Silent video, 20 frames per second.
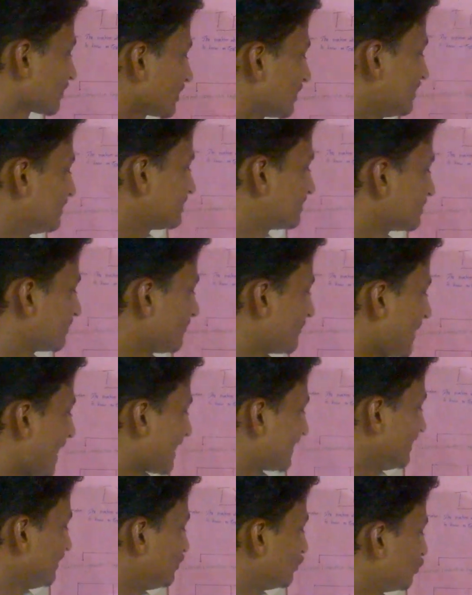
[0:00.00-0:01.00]
it's
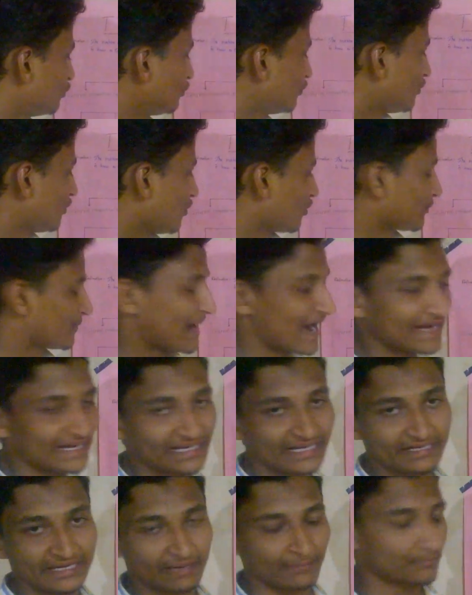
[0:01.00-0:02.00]
magneto or
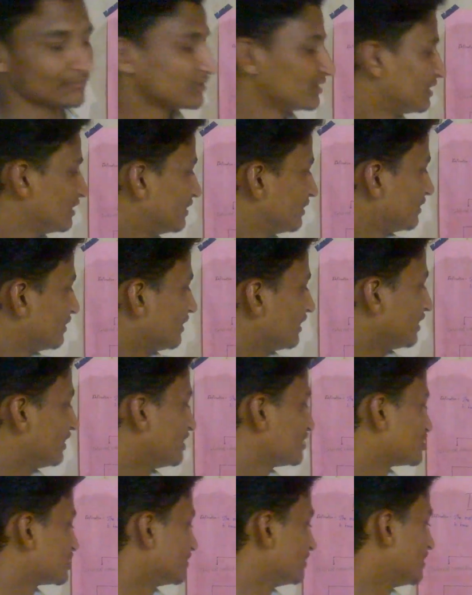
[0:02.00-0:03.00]
battery type
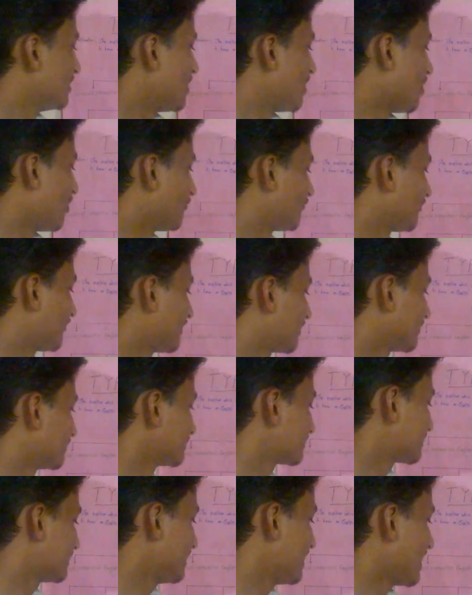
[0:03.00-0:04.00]
ignition. For
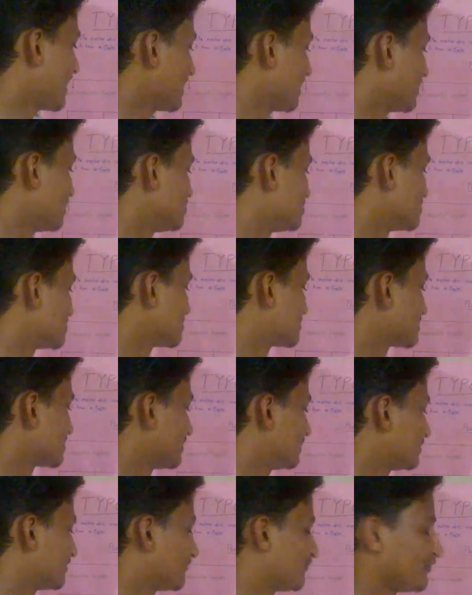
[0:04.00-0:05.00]
CI engines,
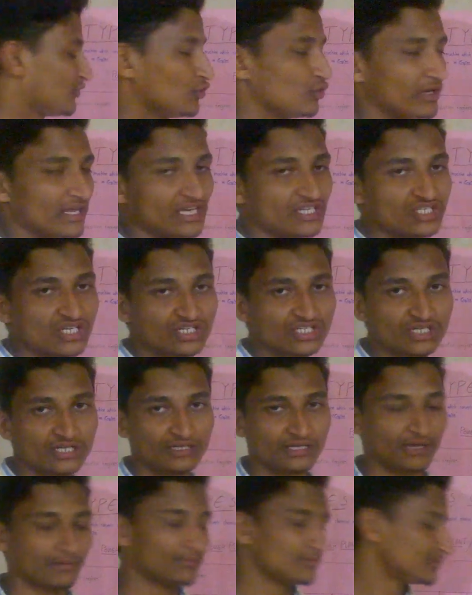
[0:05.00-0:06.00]
it's a fuel injection
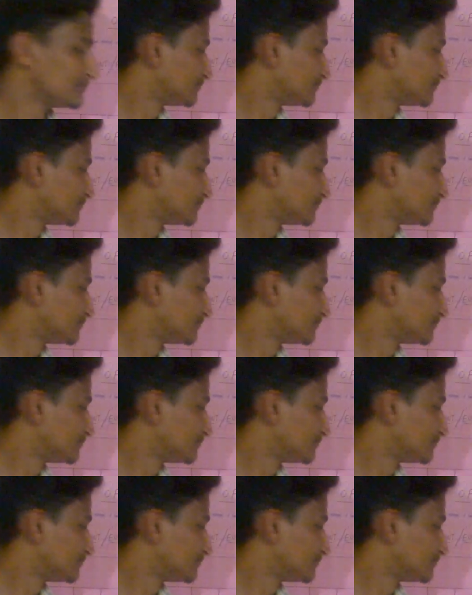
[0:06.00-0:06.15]
type.